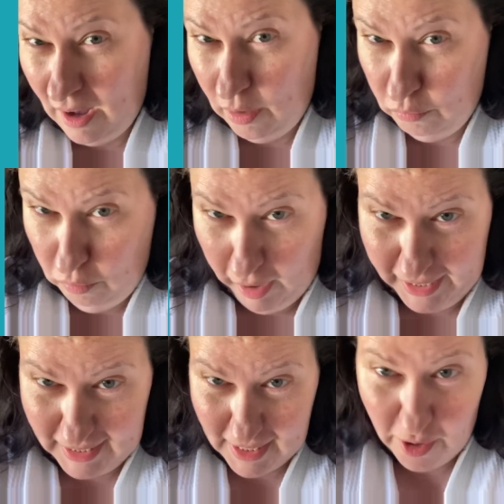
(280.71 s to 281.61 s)

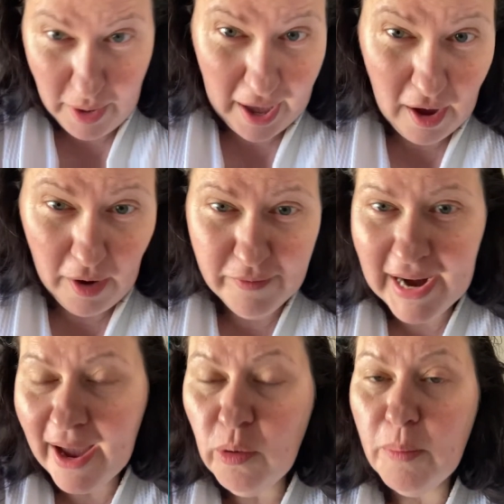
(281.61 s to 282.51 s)
Right, okay, I've
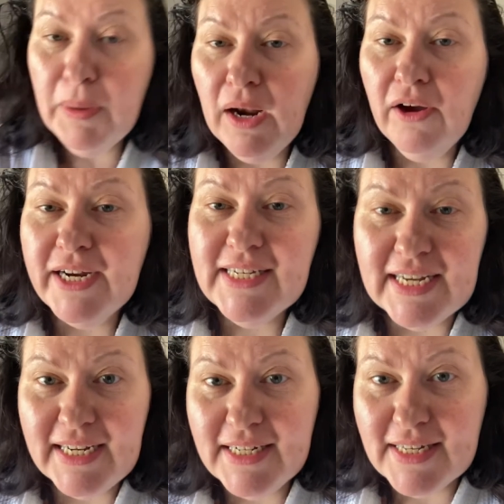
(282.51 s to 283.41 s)
now applied
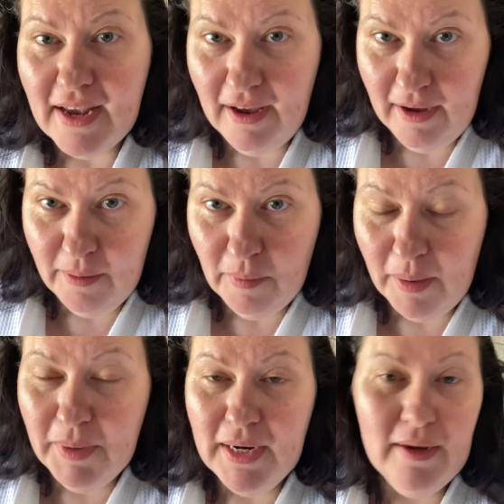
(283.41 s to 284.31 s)
it. Um,
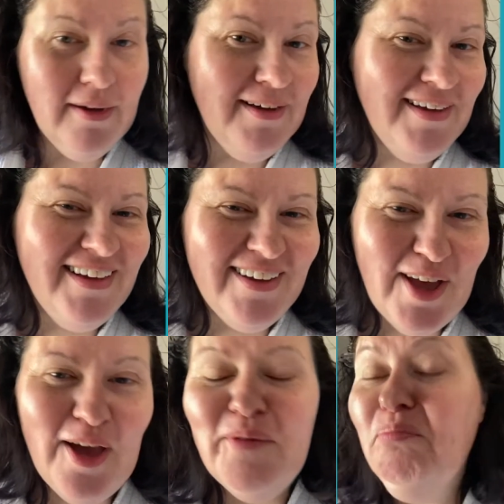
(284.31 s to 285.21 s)
I'm in a
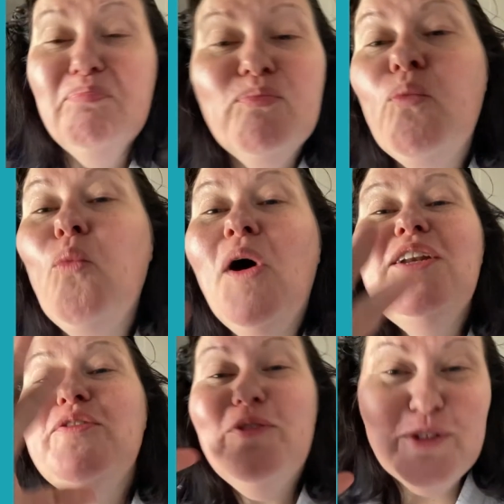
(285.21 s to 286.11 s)

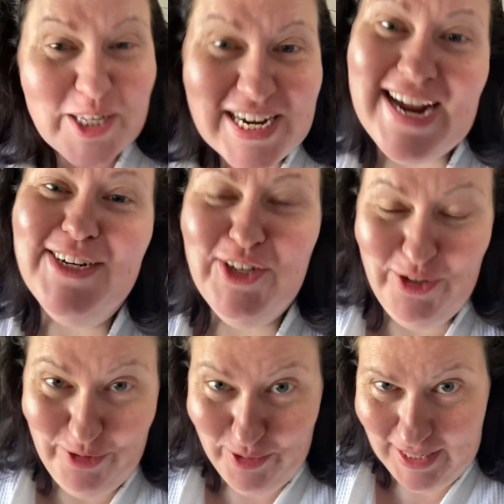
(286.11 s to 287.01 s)
wonderful state, as
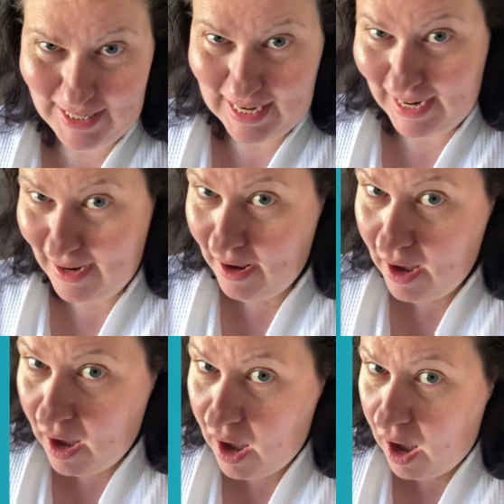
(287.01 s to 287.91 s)
you can see.
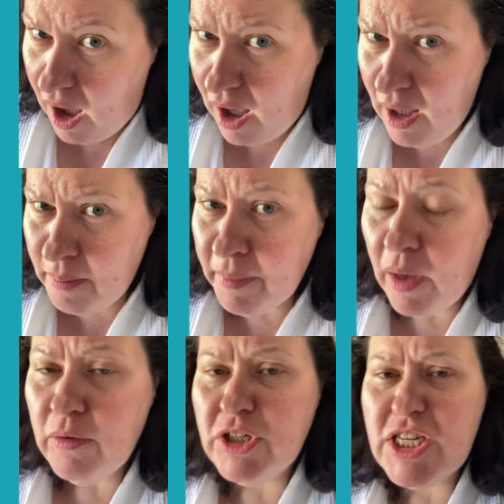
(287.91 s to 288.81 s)
Um,
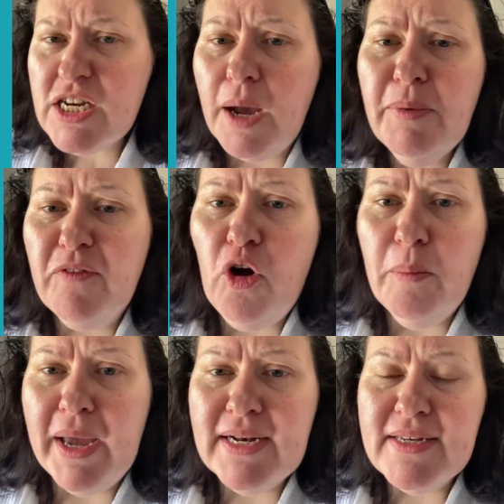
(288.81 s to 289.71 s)
just a couple of
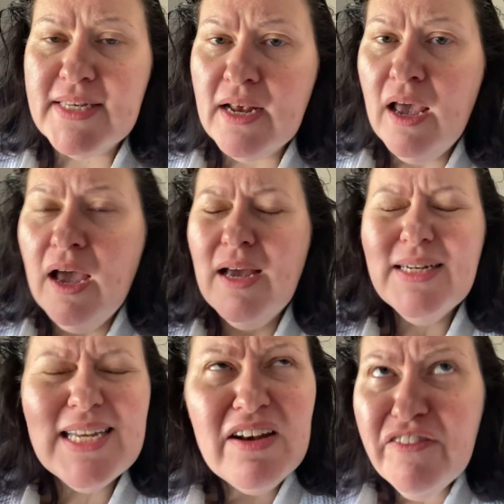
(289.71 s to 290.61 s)
comments.
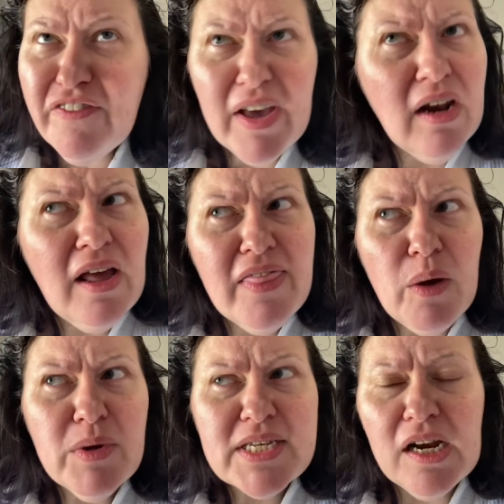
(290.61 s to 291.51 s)
Didn't feel like there
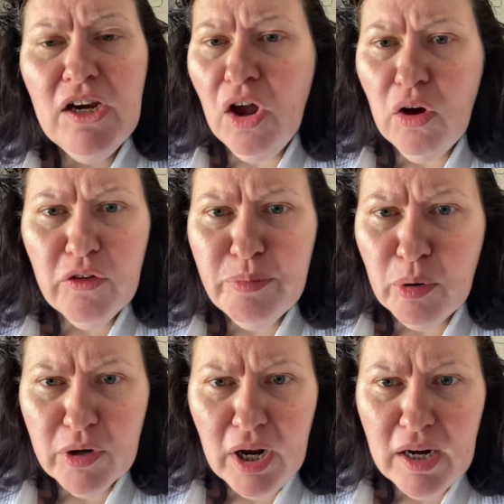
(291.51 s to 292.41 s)
was a lot of
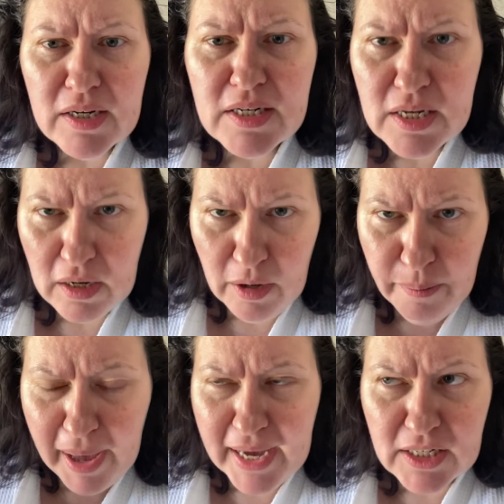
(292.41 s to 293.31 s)
product
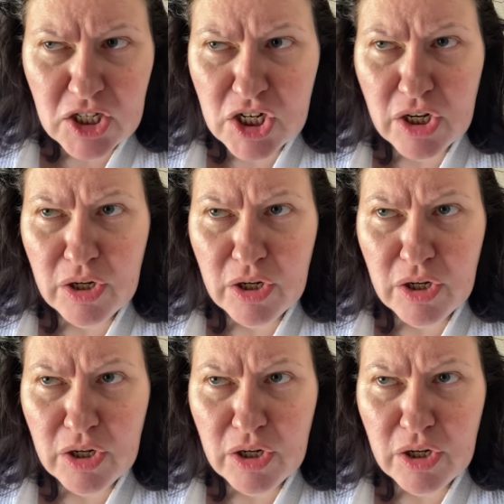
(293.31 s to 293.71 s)
compared to